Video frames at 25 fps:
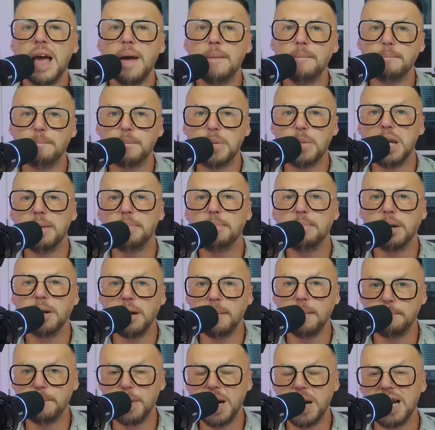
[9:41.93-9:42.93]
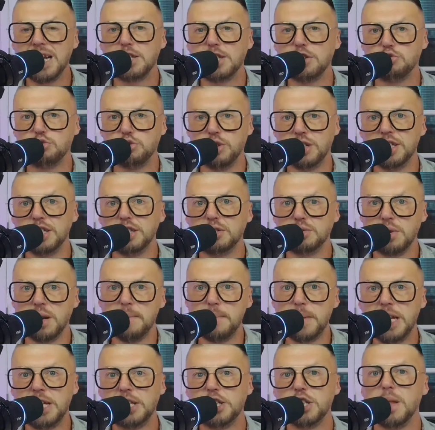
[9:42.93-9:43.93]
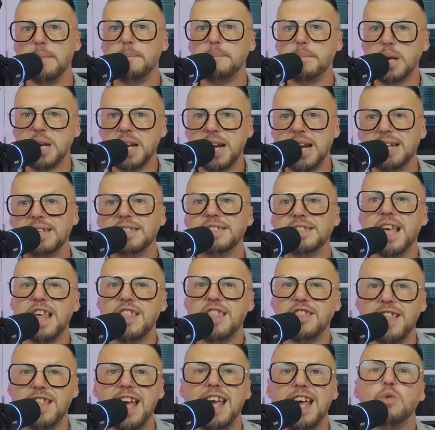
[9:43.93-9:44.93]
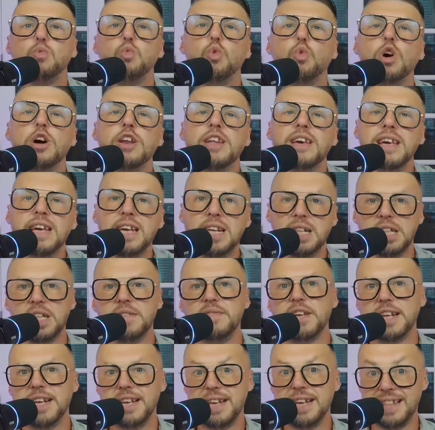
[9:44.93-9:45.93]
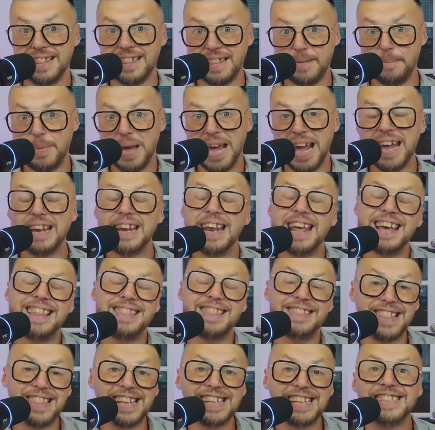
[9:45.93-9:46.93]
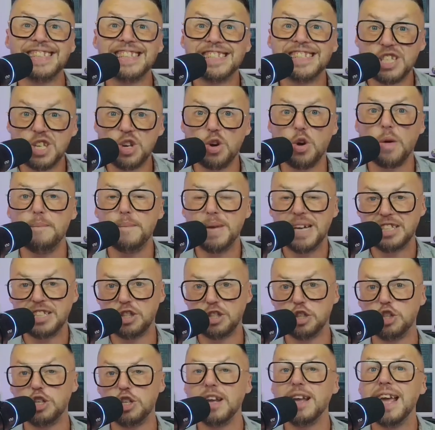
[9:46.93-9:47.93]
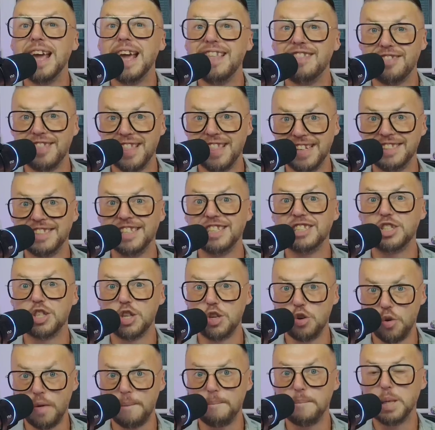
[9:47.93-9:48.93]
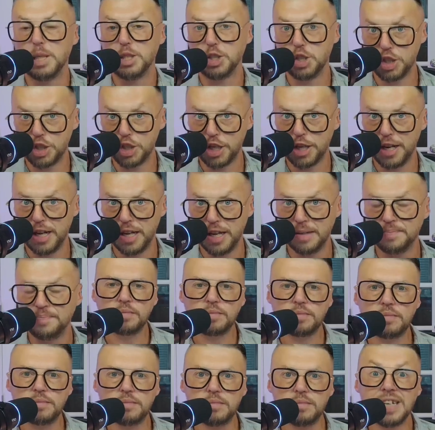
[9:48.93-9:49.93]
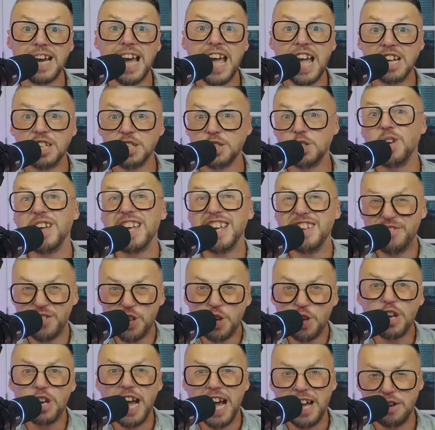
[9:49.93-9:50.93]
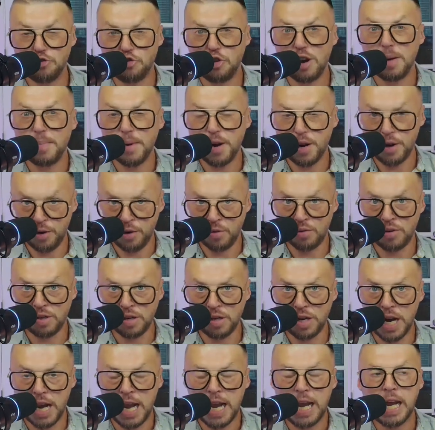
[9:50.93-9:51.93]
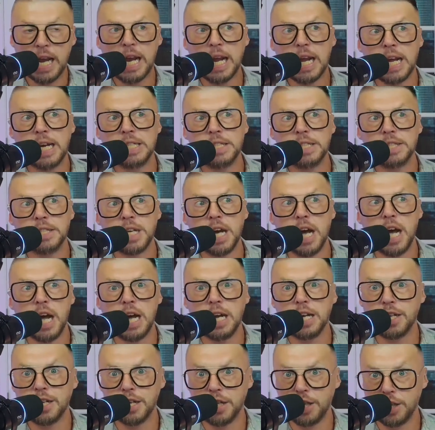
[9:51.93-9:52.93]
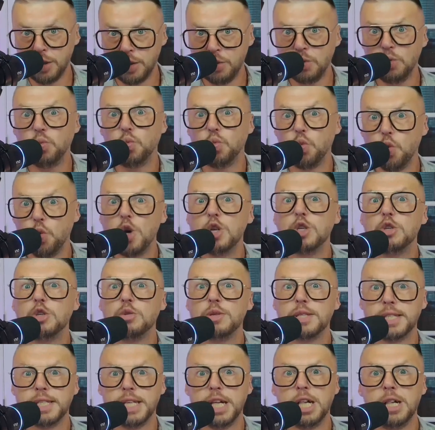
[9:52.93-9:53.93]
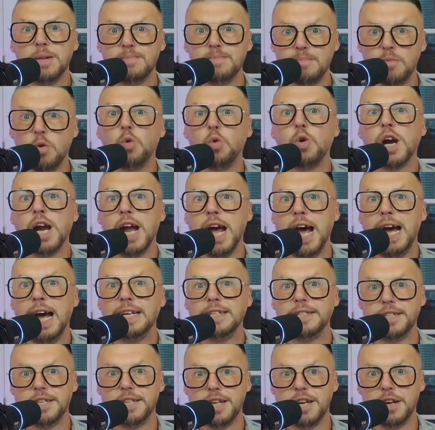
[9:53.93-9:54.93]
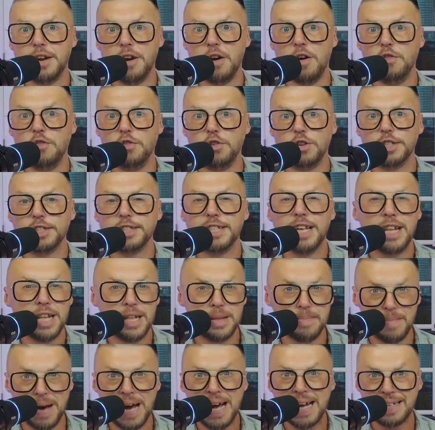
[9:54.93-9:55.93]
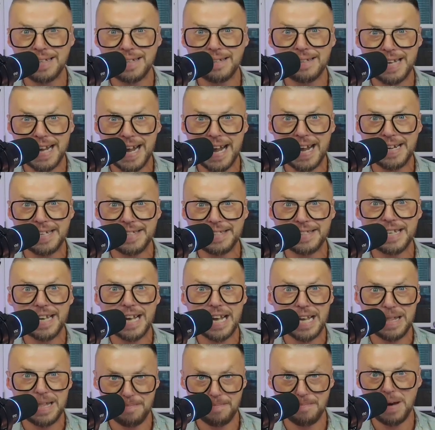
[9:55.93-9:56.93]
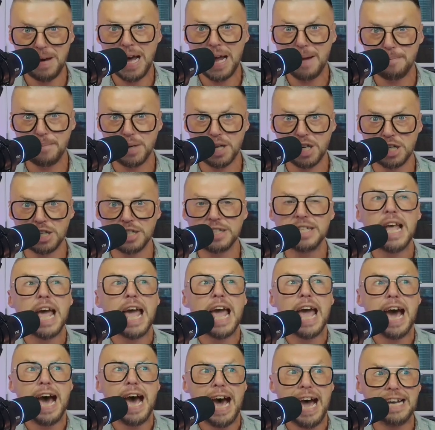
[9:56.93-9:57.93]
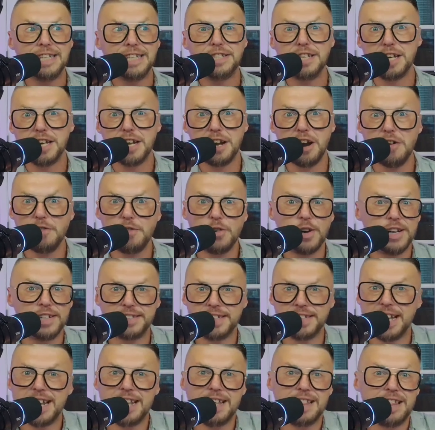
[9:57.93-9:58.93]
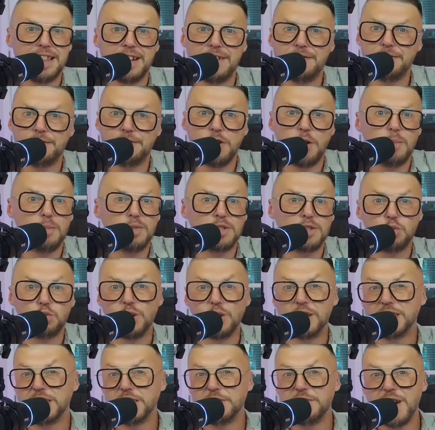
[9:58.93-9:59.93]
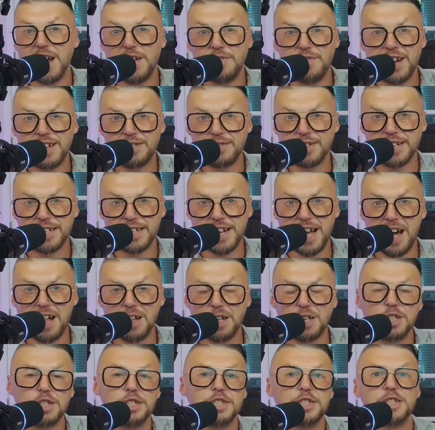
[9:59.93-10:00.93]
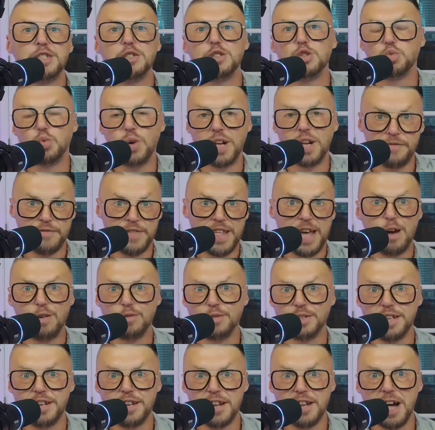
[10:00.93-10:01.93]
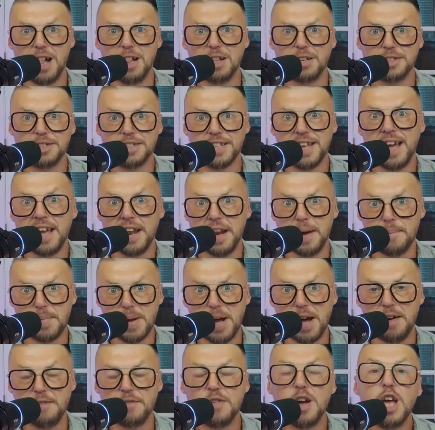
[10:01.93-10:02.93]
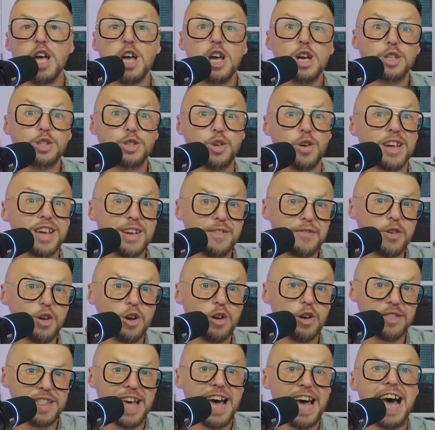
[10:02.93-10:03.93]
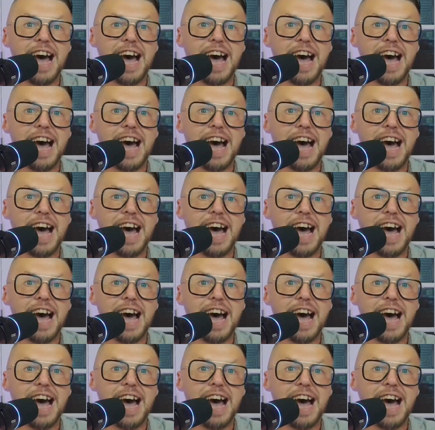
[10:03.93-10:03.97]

People buy transformation because they want to eliminate the pain. And this is your messaging, and this is your positioning. So if you're an entrepreneur and uh, you want to sell more high-ticket offers, and in my case, in my books, high-ticket offer is anything from twenty-five hundred dollars to twelve thousand dollars and above. So if you're not an